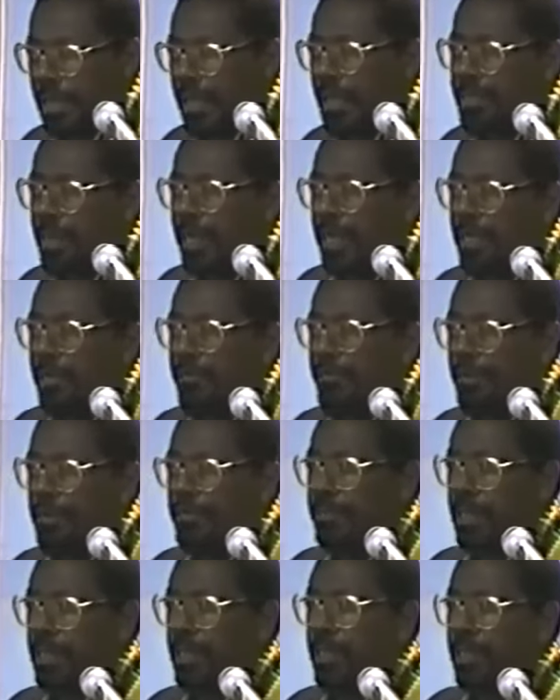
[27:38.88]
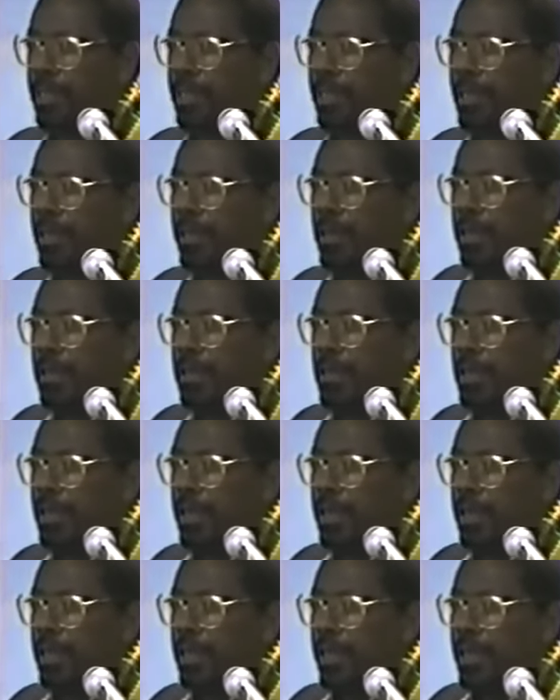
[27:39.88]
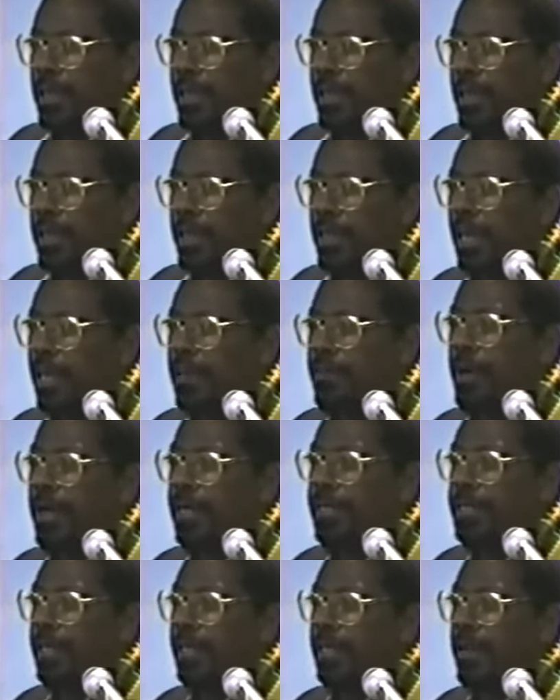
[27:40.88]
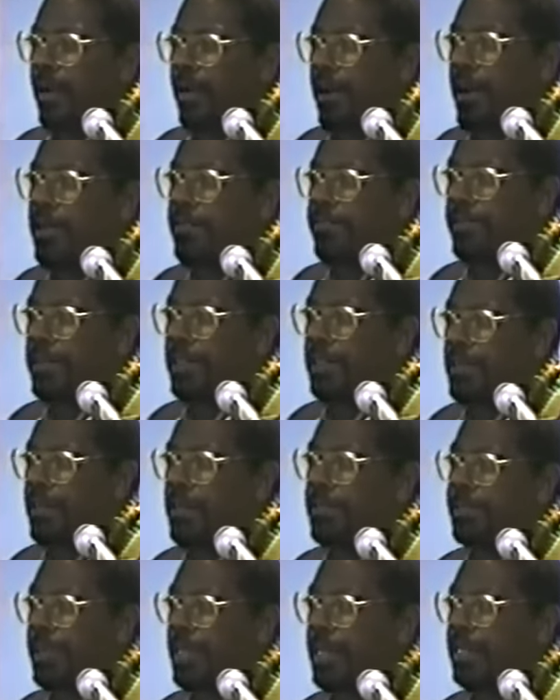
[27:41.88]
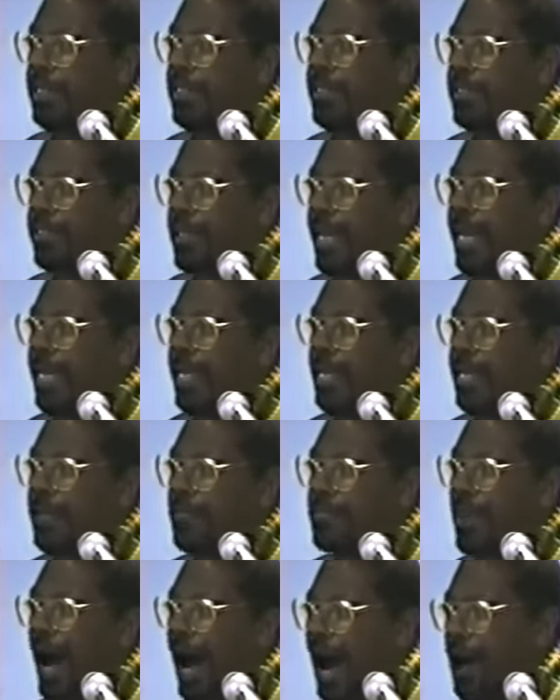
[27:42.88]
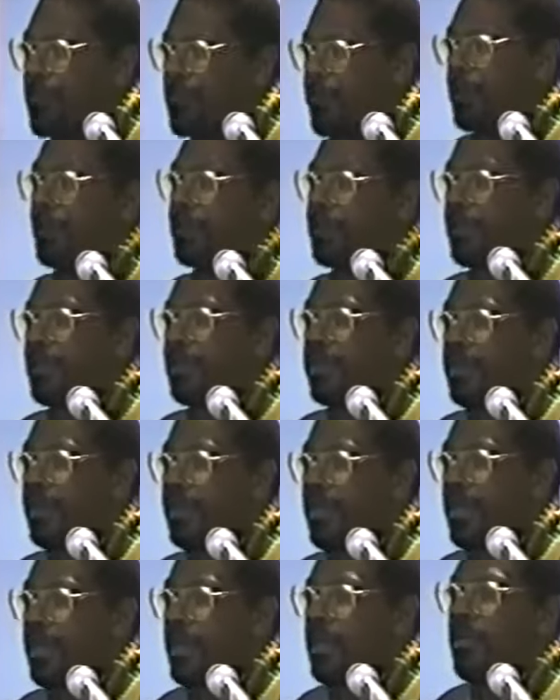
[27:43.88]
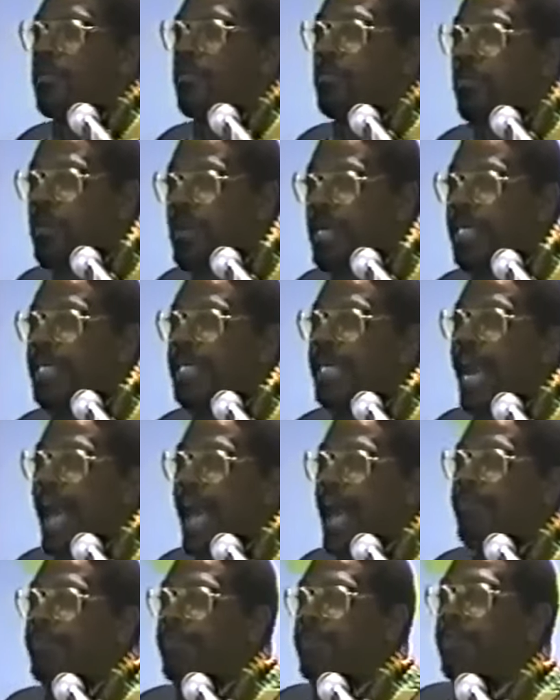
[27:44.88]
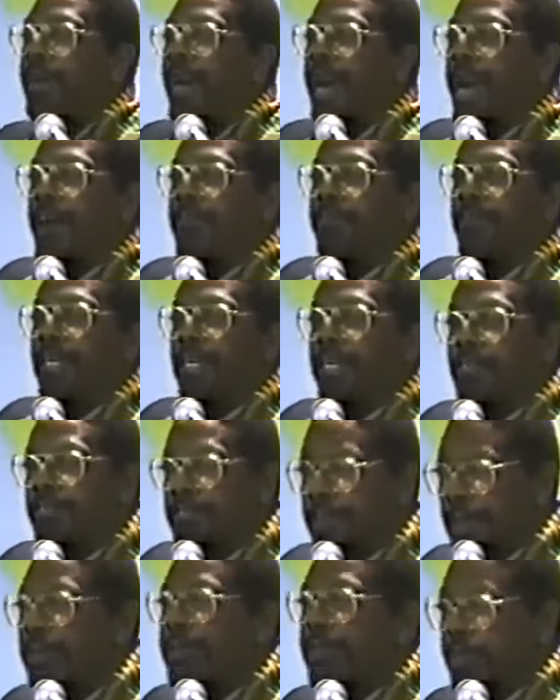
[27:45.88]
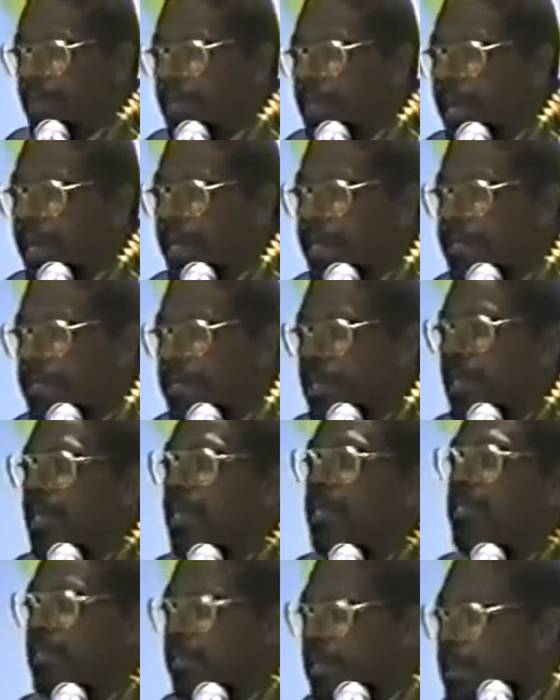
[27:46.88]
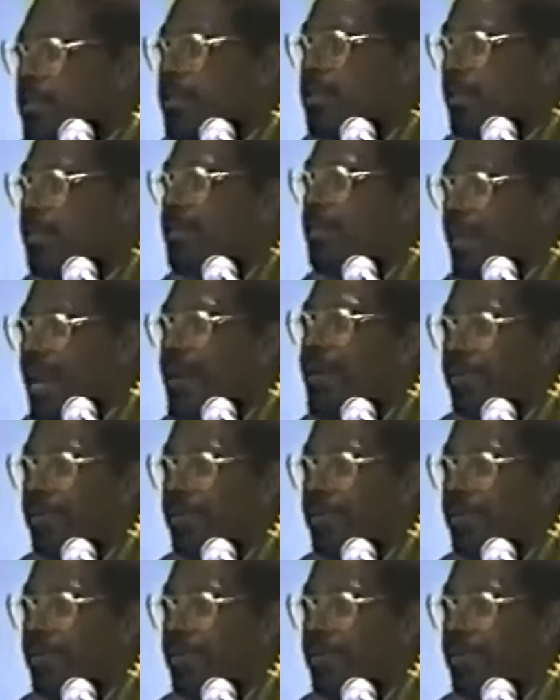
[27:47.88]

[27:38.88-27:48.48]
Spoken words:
Think about that for a minute. In other words, in order for the Europeans to stay in power, we have to have inbuilt in us certain